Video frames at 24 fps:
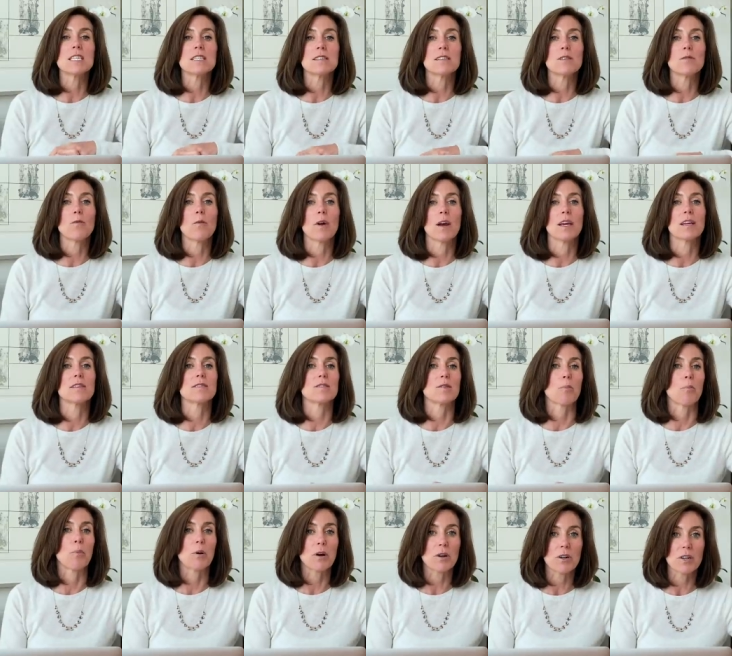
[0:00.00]
easy ways
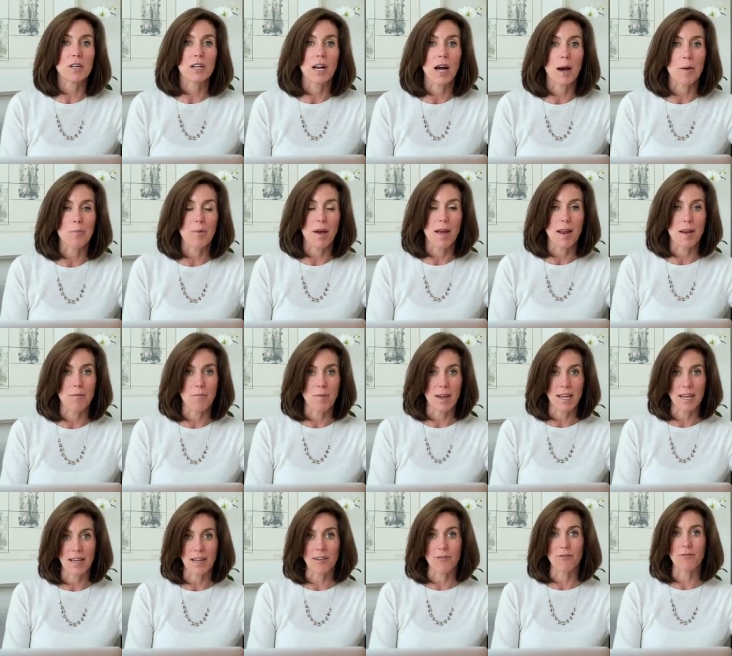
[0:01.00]
to perk it up and
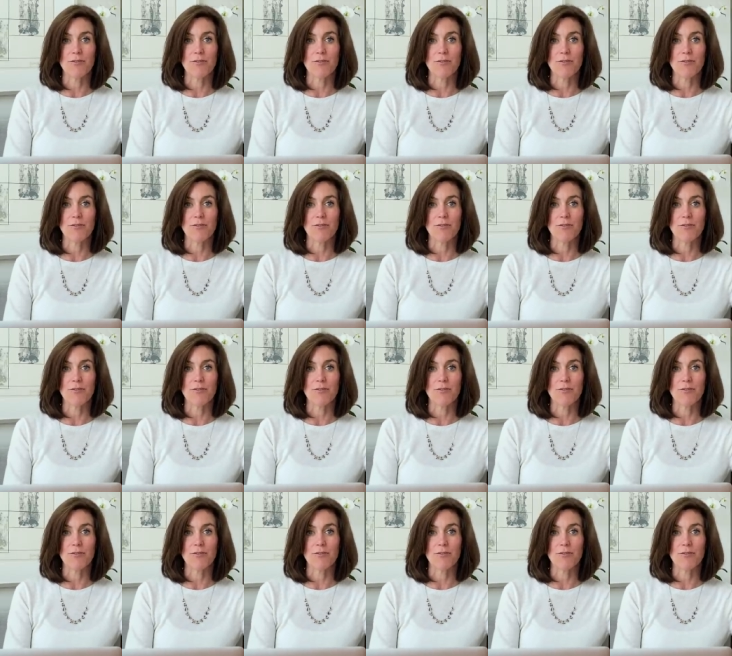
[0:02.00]
make it